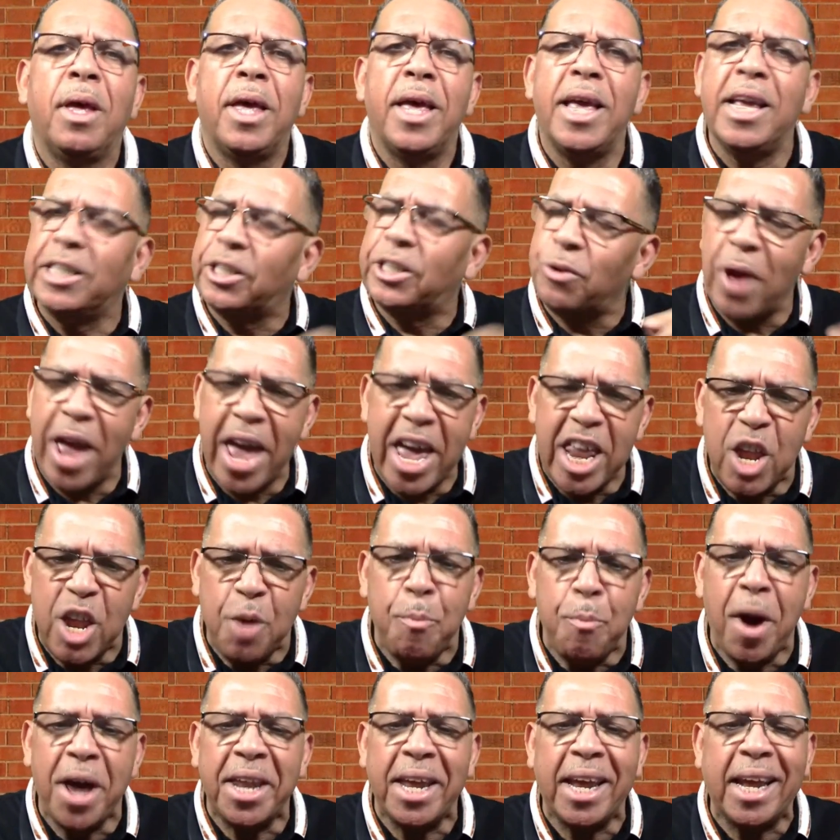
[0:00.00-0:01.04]
Is there
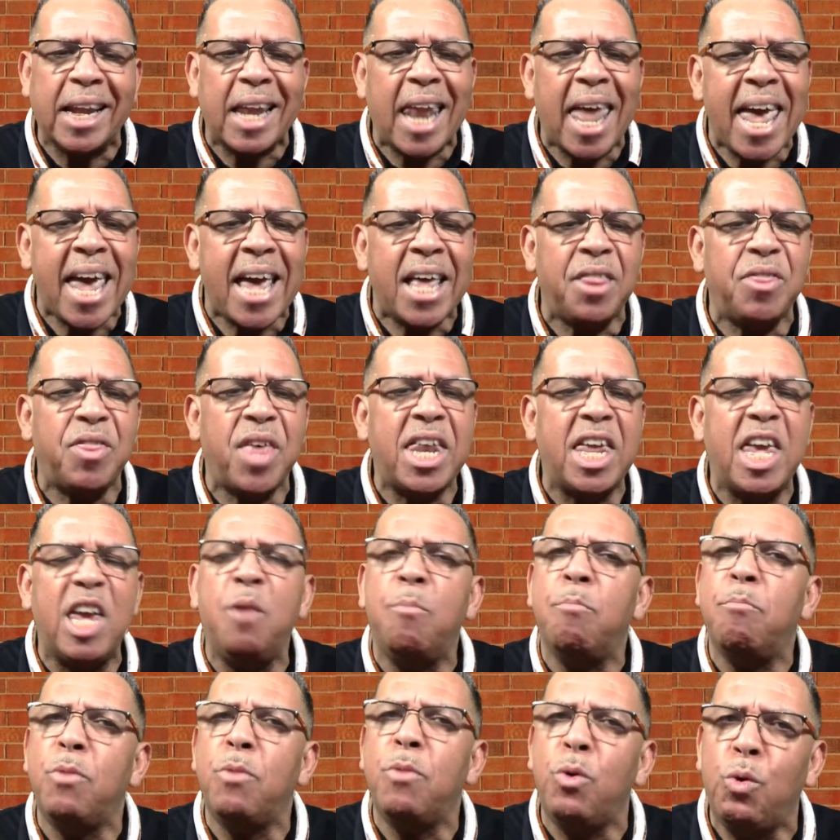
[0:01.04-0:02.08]
anybody glad that he
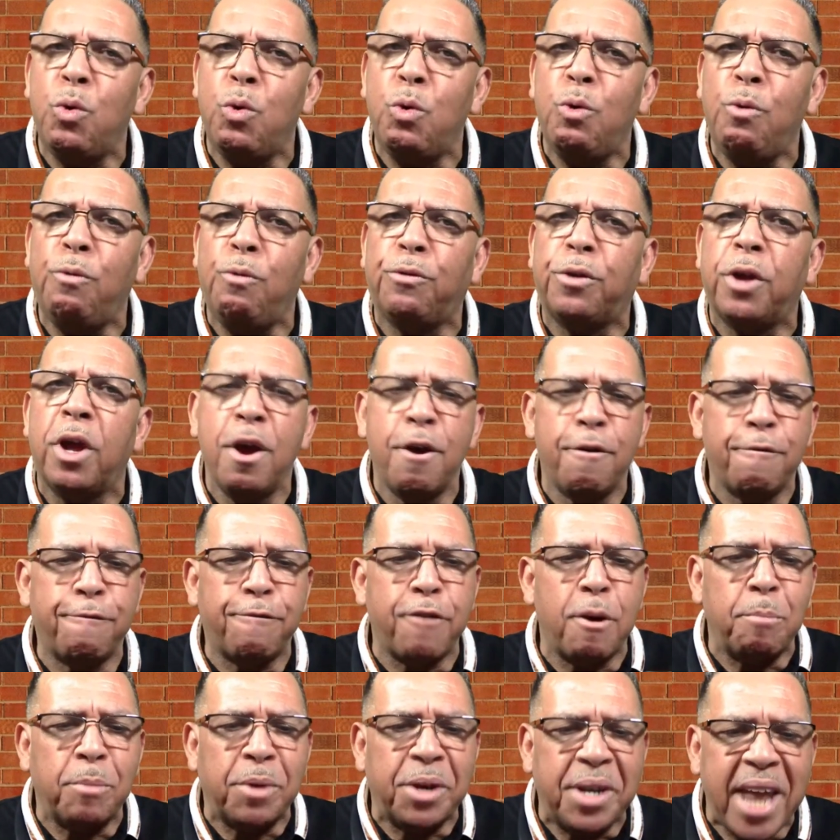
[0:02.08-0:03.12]
moved
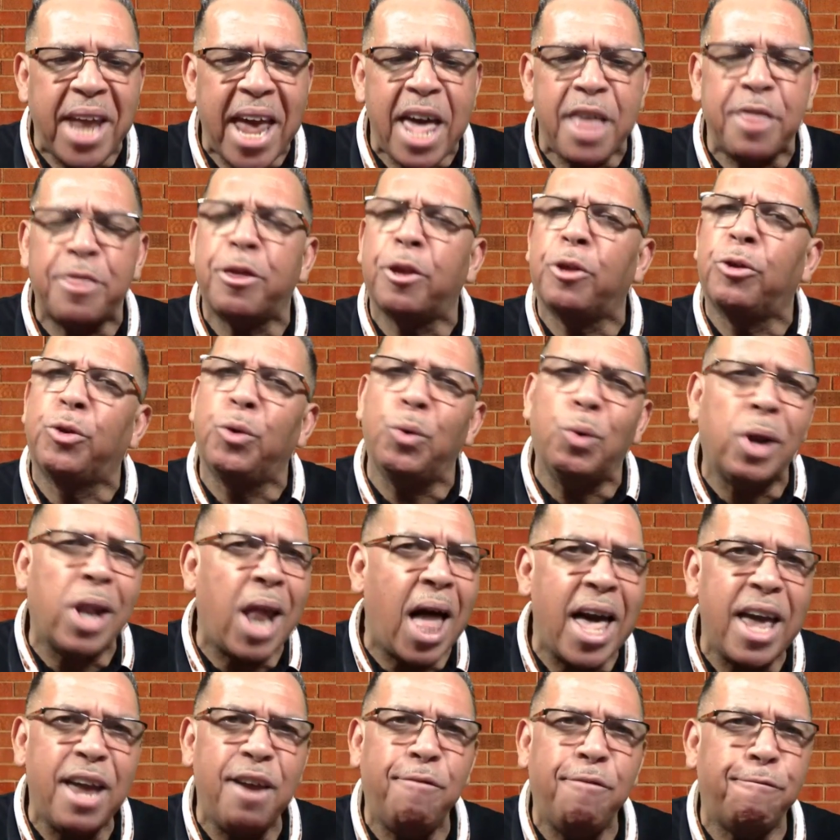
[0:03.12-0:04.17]
from death to
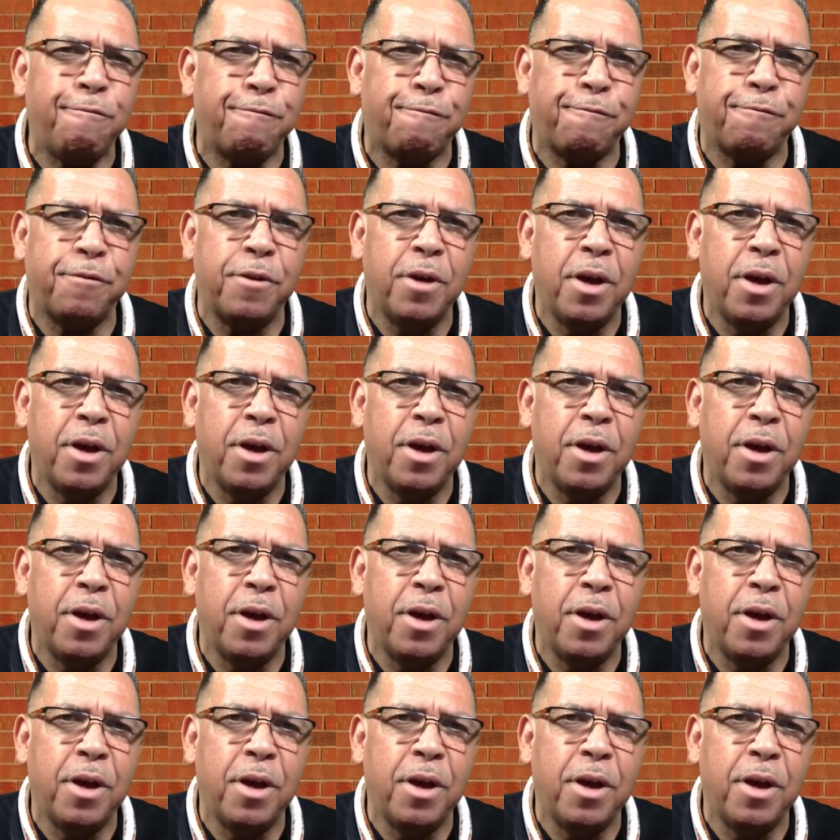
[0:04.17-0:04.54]
life,